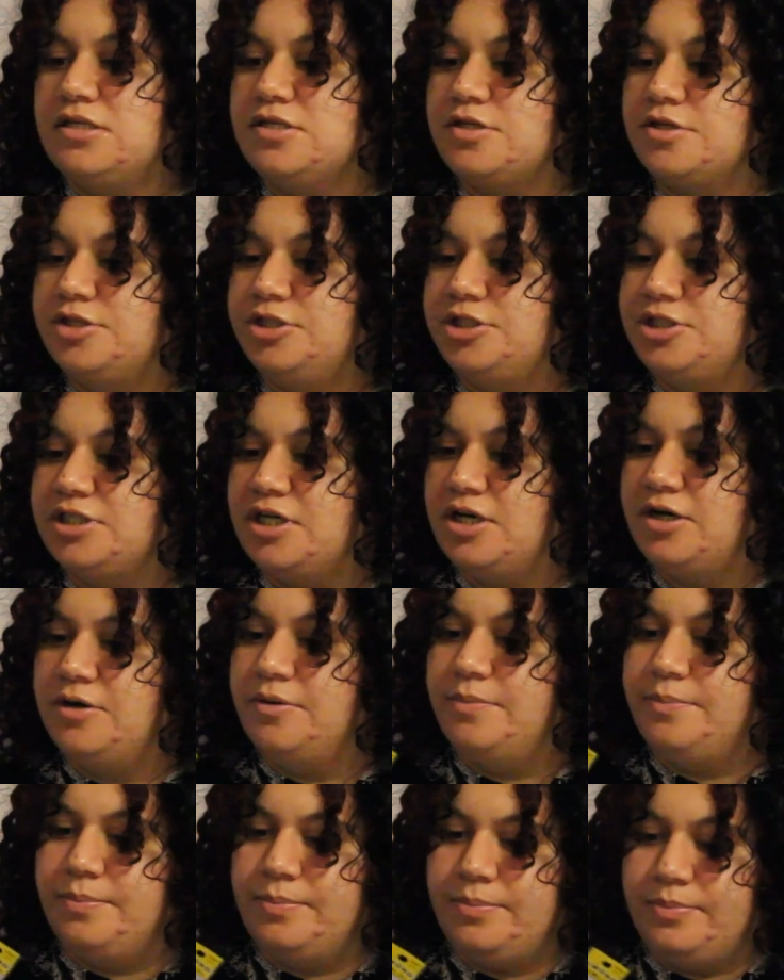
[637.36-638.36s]
are
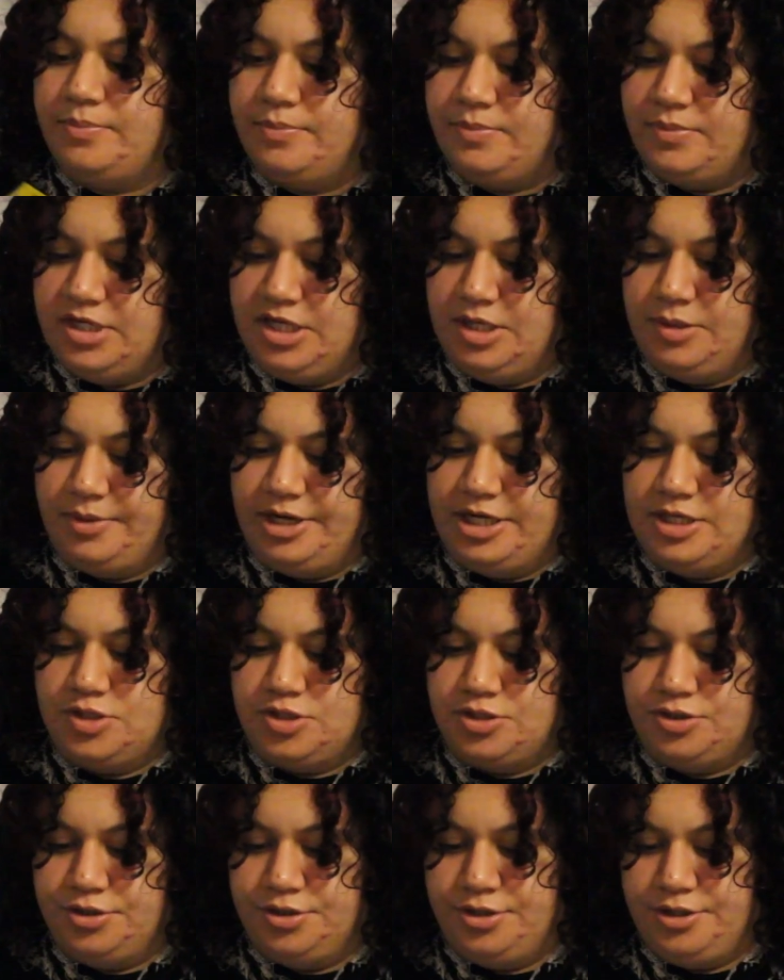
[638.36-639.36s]
some
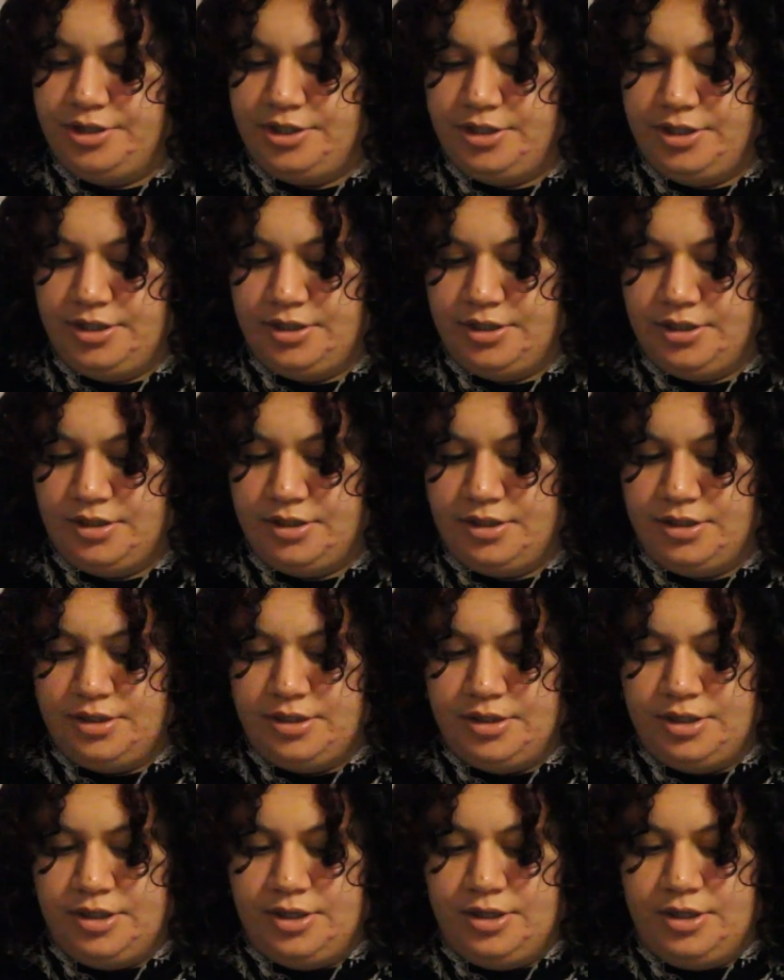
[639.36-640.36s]
eraser
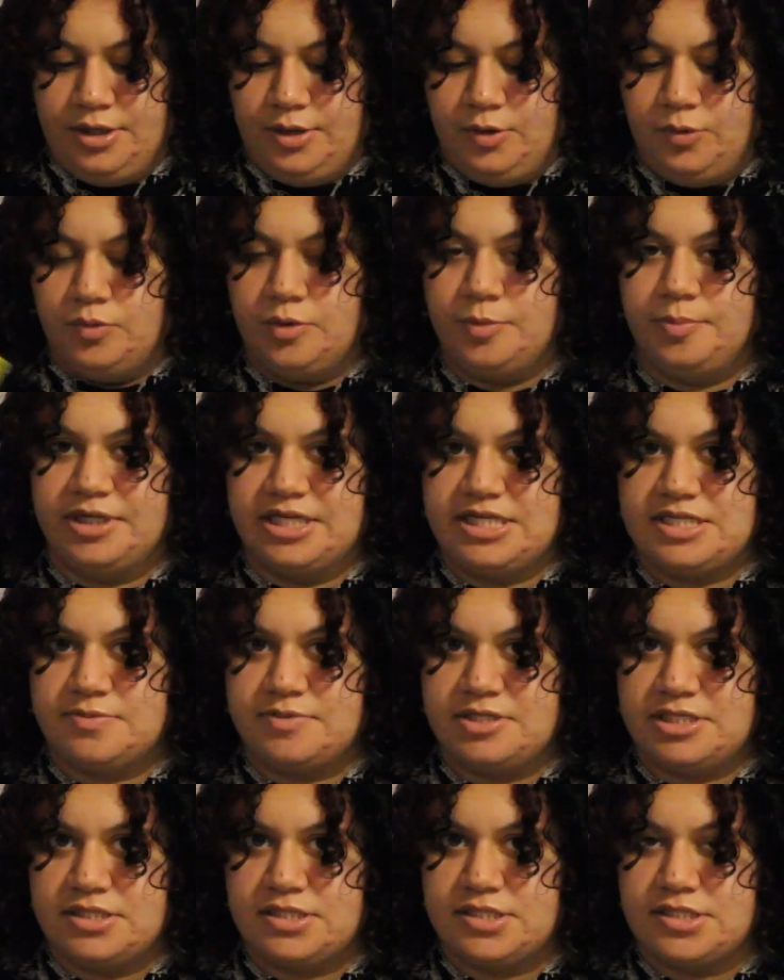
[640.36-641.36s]

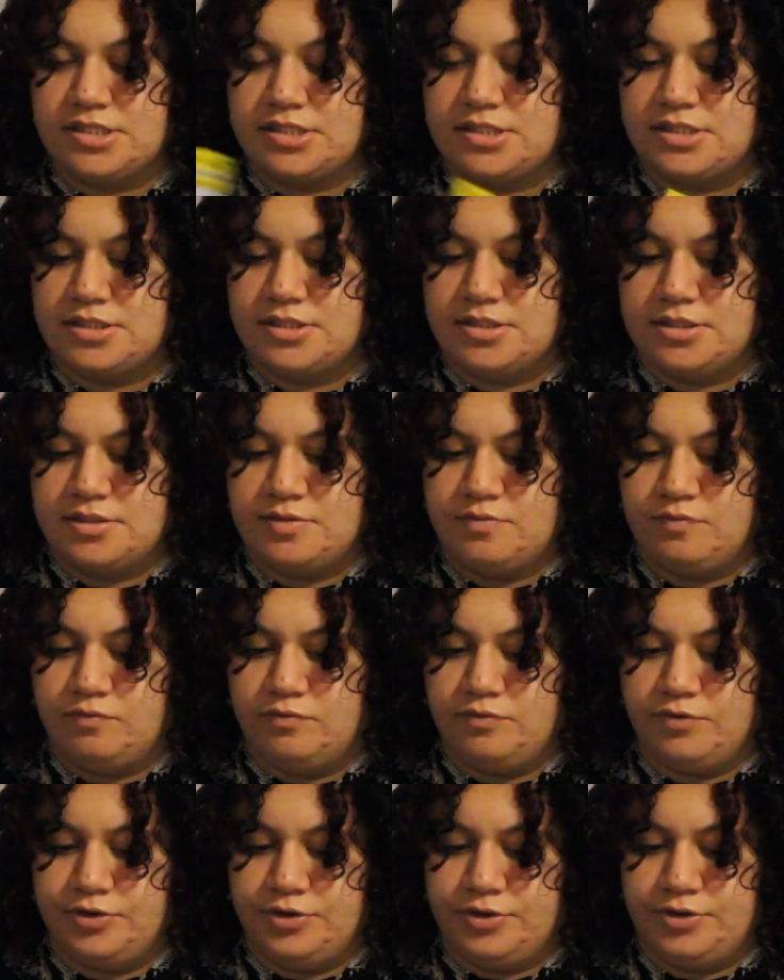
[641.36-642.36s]
replacements
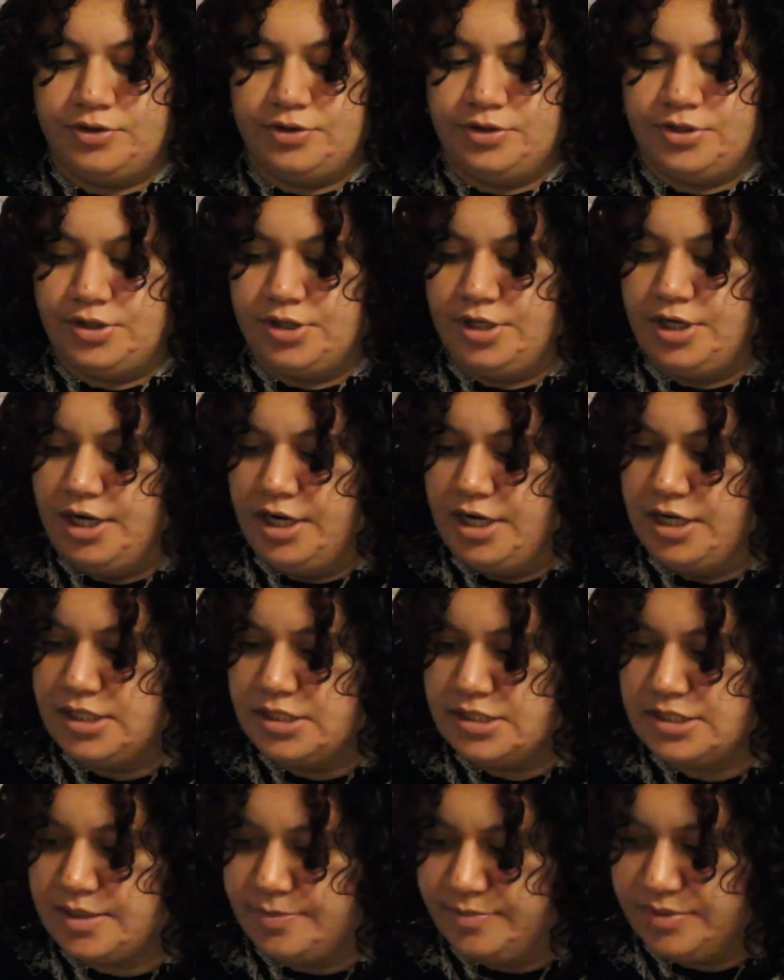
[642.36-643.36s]
for
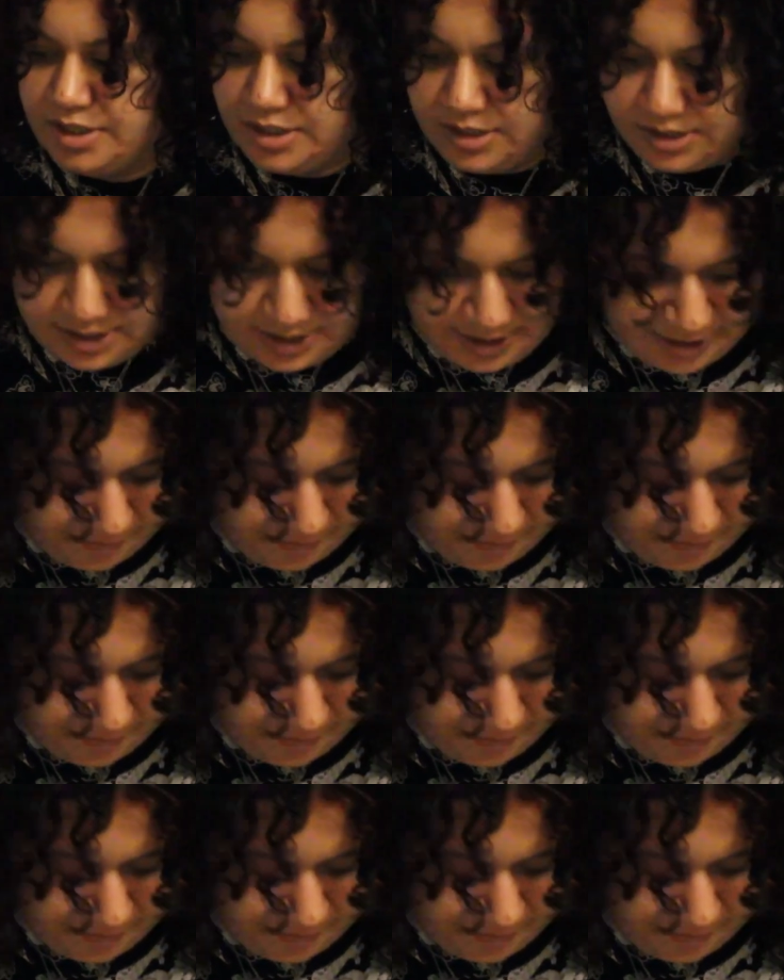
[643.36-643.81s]
something that I